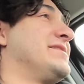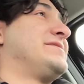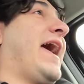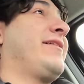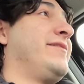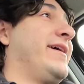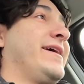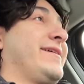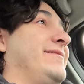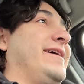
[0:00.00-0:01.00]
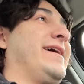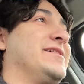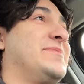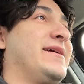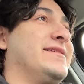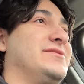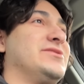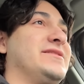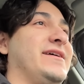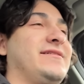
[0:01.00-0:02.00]
exactly like, like I expected,
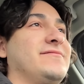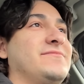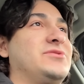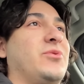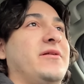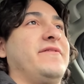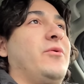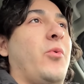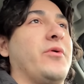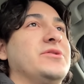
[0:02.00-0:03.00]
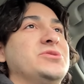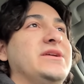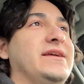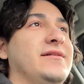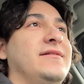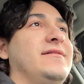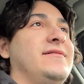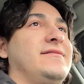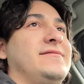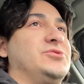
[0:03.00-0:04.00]
just like sort of an orangey
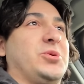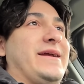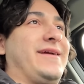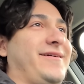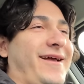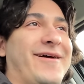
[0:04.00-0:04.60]
drink.